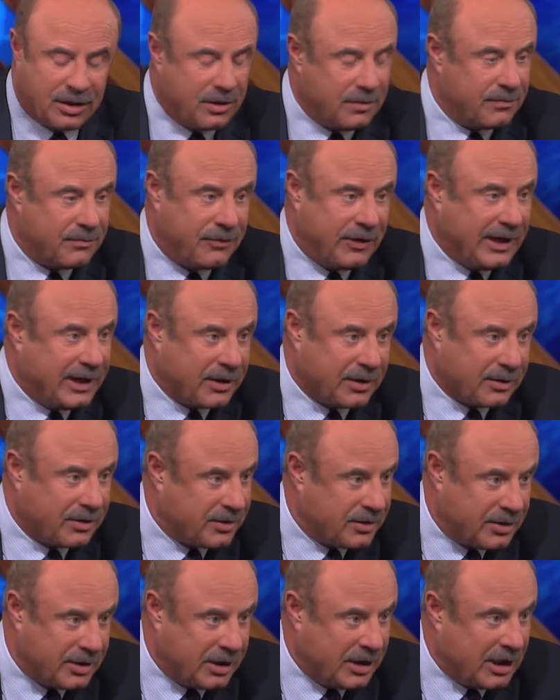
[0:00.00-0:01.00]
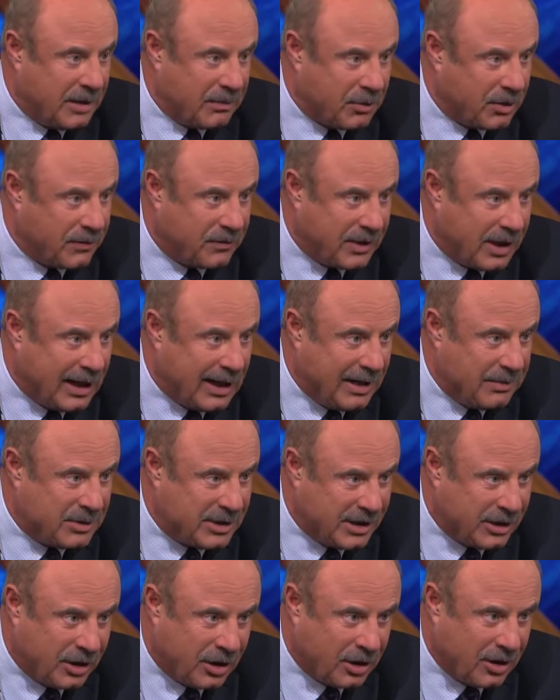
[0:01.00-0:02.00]
her fingers the number of times
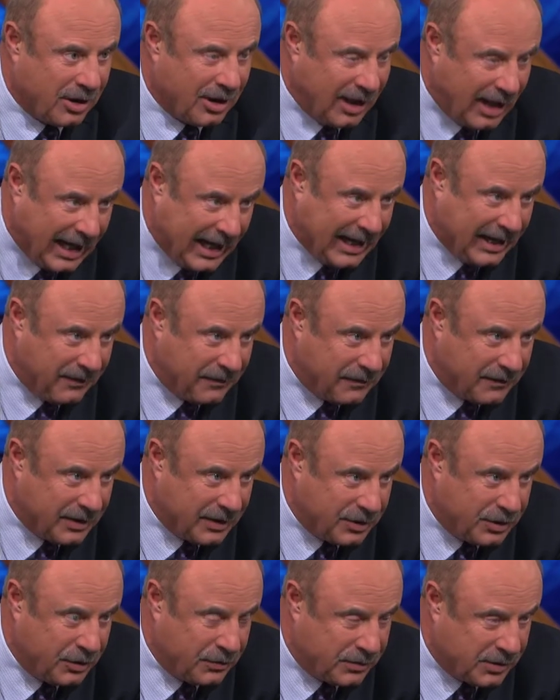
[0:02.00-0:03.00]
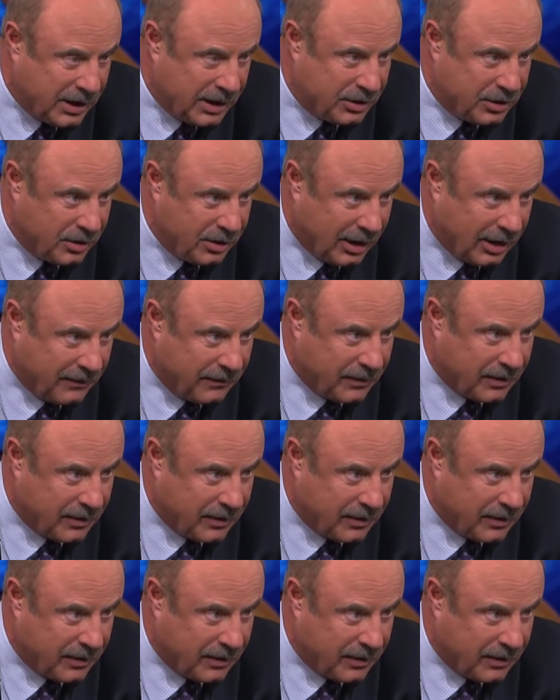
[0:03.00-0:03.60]
in her life that you've said you love